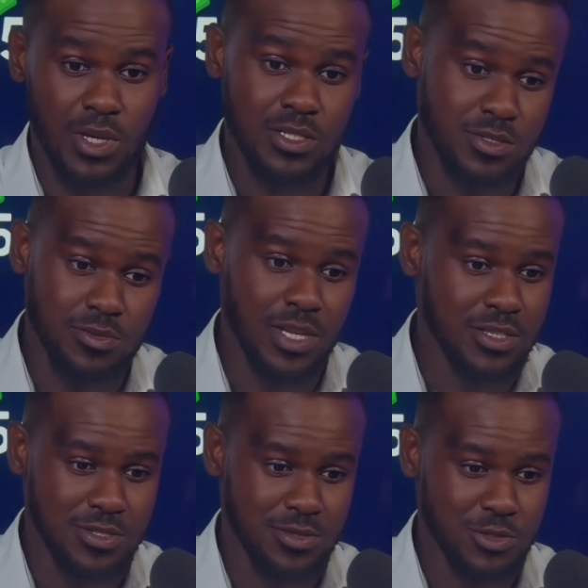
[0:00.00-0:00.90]

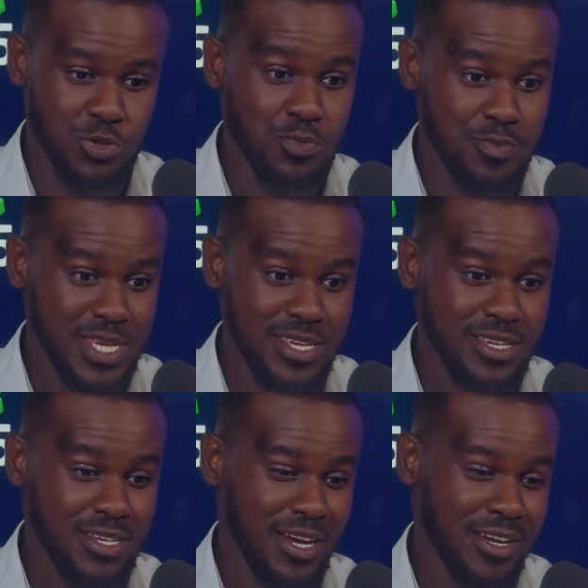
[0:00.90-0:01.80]
That's to
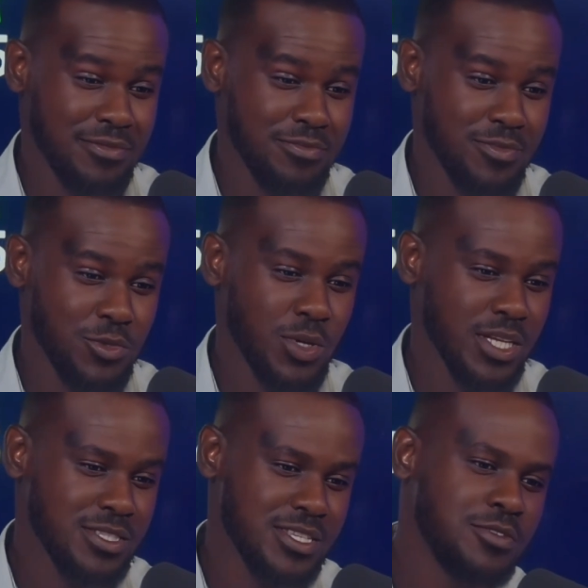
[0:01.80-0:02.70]
me, you
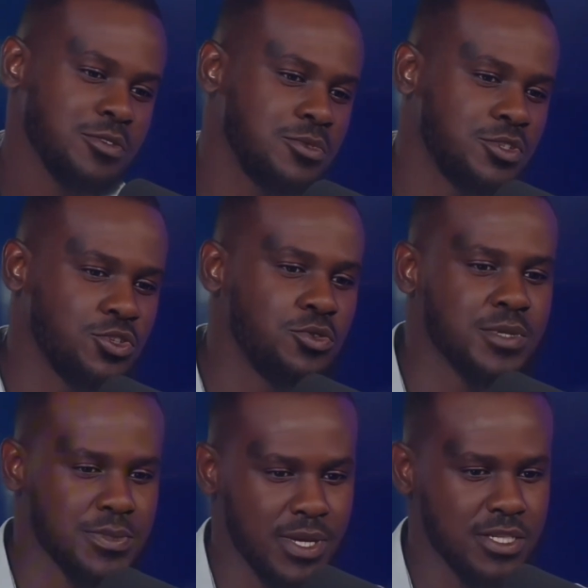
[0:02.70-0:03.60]
can see it from two
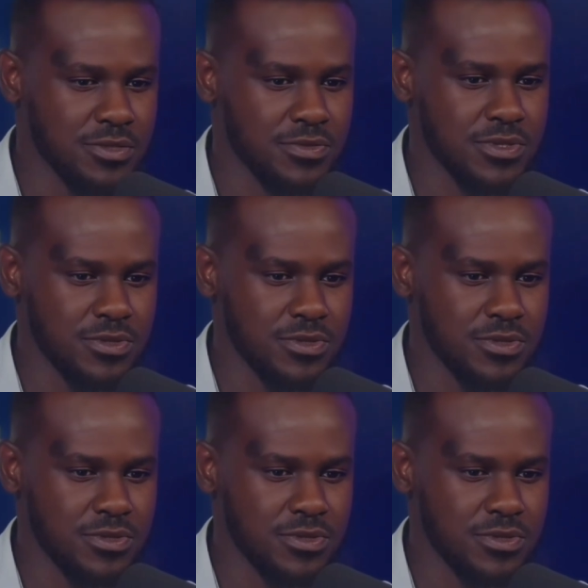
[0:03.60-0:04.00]
perspectives.